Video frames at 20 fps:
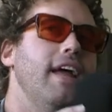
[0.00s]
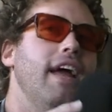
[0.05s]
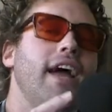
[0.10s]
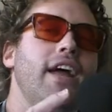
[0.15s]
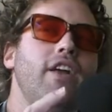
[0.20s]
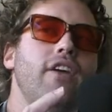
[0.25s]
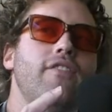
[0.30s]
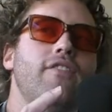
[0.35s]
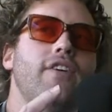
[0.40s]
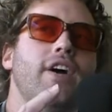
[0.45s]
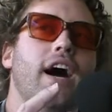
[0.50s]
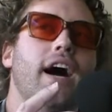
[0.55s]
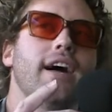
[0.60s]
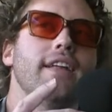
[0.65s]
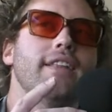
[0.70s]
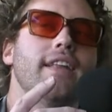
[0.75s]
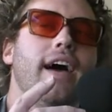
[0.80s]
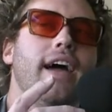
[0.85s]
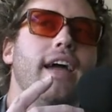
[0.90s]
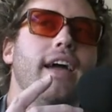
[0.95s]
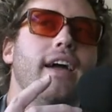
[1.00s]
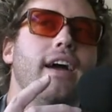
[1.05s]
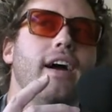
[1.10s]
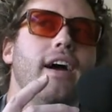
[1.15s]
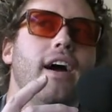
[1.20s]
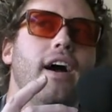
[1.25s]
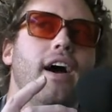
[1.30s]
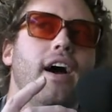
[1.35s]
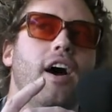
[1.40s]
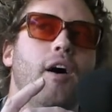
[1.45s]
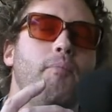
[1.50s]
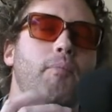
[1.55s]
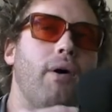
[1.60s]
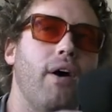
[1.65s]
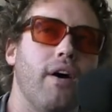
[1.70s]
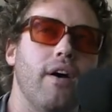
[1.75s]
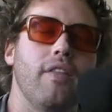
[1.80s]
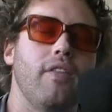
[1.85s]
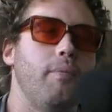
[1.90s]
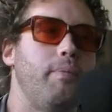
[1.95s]
and you've got like a
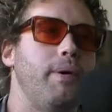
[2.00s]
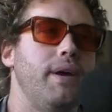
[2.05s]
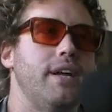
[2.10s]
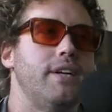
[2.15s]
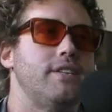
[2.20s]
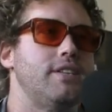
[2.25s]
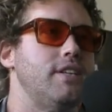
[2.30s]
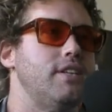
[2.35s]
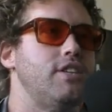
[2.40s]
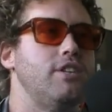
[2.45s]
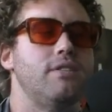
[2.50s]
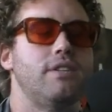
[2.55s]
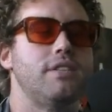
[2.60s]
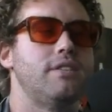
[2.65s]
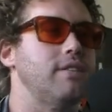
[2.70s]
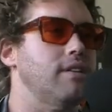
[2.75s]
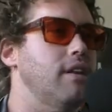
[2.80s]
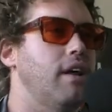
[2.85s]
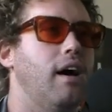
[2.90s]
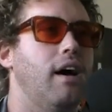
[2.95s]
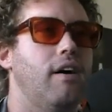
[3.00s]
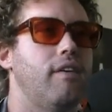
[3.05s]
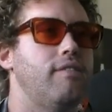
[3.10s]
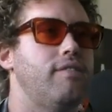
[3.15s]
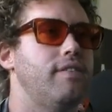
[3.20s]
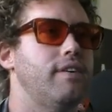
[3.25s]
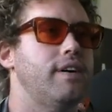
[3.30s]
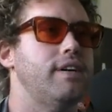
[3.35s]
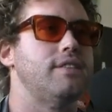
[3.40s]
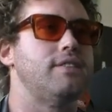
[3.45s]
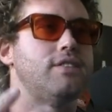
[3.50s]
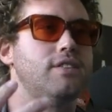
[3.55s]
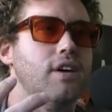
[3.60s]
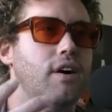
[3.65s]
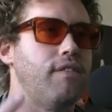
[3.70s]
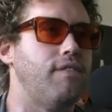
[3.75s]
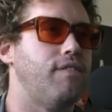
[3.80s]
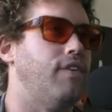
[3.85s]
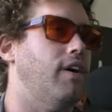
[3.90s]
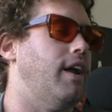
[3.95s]
part of the pitch that you just love, and it's
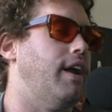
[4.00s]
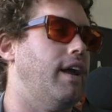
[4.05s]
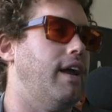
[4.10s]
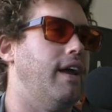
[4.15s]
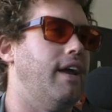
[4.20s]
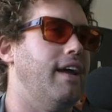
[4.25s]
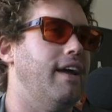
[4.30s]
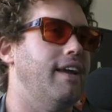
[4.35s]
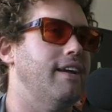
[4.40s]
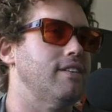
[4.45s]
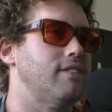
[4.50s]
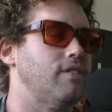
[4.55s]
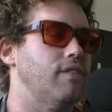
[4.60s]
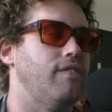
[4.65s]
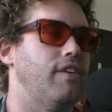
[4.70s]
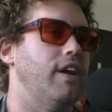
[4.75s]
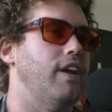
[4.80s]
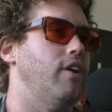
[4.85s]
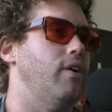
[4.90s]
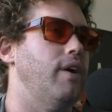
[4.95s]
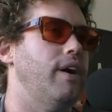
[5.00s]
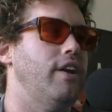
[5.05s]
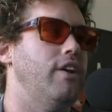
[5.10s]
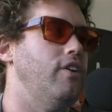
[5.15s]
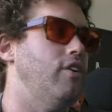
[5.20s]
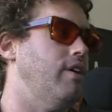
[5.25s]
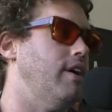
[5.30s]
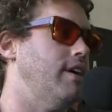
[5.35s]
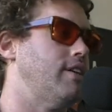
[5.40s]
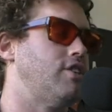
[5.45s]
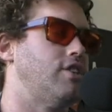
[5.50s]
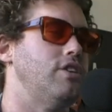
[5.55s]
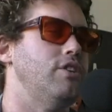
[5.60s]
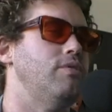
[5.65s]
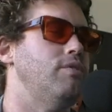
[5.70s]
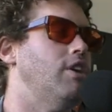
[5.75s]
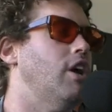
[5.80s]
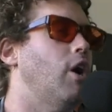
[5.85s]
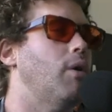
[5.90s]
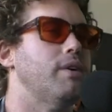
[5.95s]
so funny, and it's so funny, and you
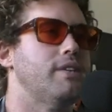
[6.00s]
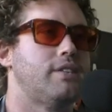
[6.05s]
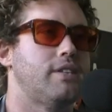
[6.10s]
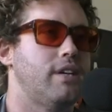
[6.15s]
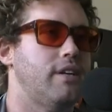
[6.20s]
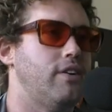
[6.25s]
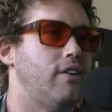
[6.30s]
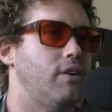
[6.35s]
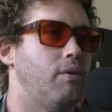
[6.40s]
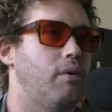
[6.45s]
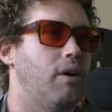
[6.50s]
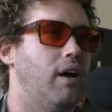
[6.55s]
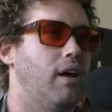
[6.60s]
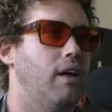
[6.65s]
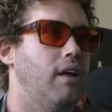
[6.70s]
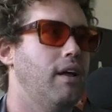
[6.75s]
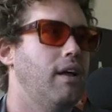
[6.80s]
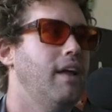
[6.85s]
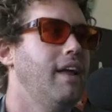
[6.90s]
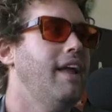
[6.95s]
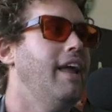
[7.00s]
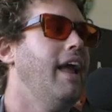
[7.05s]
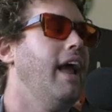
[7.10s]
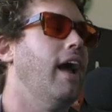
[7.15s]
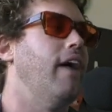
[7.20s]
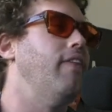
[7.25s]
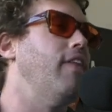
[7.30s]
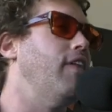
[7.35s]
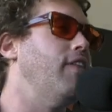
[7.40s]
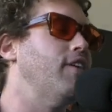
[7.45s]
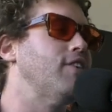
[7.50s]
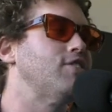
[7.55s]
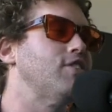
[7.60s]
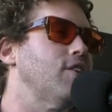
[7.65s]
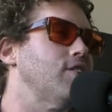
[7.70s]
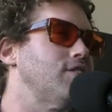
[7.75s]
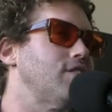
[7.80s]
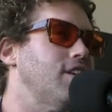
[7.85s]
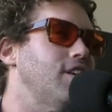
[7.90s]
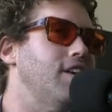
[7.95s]
know it's going to do well. And then there's
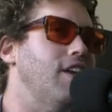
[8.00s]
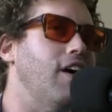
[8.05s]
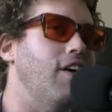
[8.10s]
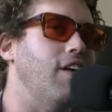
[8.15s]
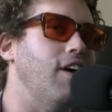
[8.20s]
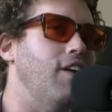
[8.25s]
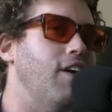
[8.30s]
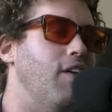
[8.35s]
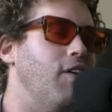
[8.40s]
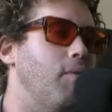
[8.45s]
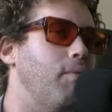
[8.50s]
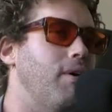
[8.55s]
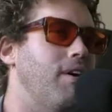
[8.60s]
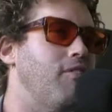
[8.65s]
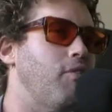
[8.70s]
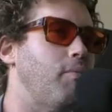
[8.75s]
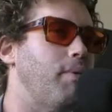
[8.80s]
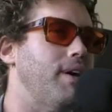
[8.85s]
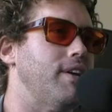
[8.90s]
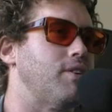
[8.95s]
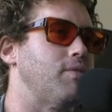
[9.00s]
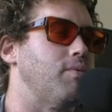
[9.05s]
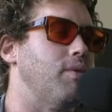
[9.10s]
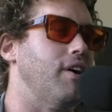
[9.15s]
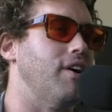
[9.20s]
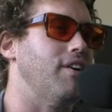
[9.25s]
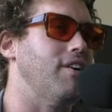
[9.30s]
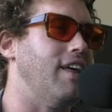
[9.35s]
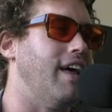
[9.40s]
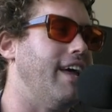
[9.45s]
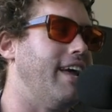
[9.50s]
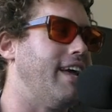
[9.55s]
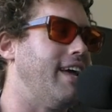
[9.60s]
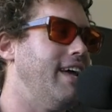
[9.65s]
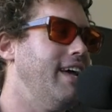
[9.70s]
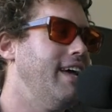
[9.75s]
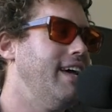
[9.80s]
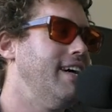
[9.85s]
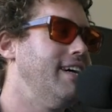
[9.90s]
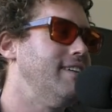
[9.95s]
always another part of a pitch where you're like,
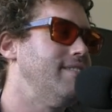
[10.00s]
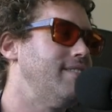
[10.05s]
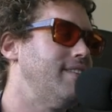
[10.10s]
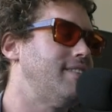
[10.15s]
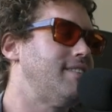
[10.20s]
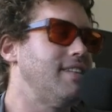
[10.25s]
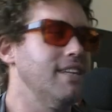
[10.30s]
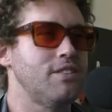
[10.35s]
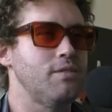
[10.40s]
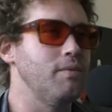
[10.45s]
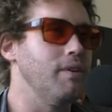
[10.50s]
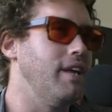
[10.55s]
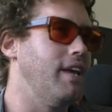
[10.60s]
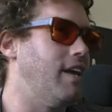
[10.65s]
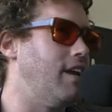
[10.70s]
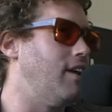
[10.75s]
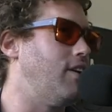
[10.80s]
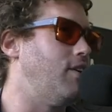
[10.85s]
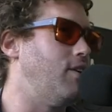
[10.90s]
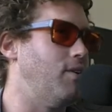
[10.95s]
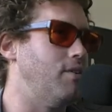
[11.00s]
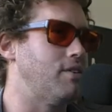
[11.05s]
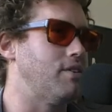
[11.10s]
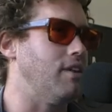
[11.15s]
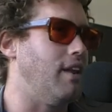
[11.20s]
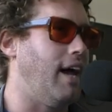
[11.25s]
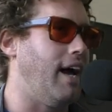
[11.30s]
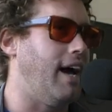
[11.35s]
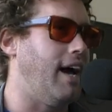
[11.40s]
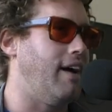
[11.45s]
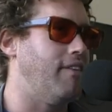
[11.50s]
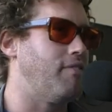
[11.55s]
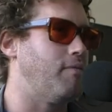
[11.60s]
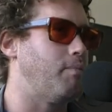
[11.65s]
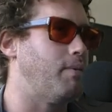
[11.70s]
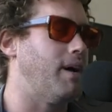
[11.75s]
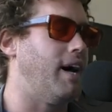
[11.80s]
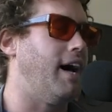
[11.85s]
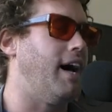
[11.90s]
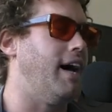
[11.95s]
this doesn't really get a huge laugh,
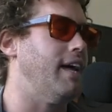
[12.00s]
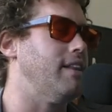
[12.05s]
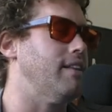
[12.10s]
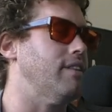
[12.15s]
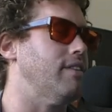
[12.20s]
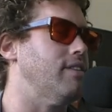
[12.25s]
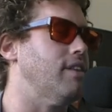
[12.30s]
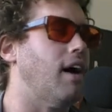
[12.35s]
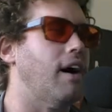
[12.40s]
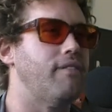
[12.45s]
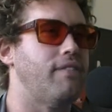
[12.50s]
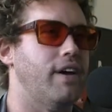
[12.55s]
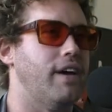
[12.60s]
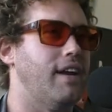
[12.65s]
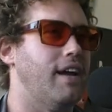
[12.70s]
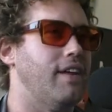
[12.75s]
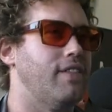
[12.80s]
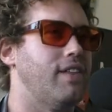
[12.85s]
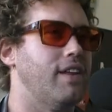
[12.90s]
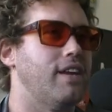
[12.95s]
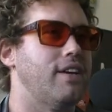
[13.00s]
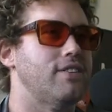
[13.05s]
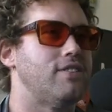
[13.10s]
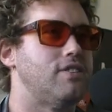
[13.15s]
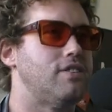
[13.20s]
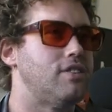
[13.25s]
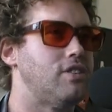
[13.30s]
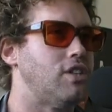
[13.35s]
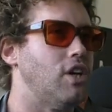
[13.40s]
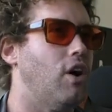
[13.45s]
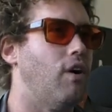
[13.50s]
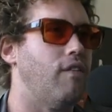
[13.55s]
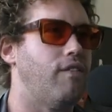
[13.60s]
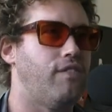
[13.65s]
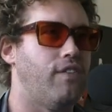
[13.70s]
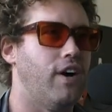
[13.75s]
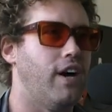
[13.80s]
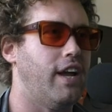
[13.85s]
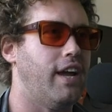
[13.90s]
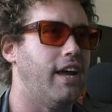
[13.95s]
but I love it. I think it's so
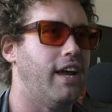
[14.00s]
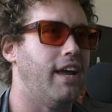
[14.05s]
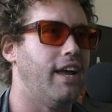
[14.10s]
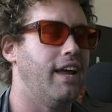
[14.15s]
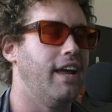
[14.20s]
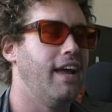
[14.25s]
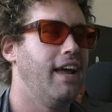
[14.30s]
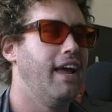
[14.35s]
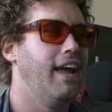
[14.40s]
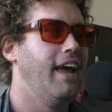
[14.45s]
funny,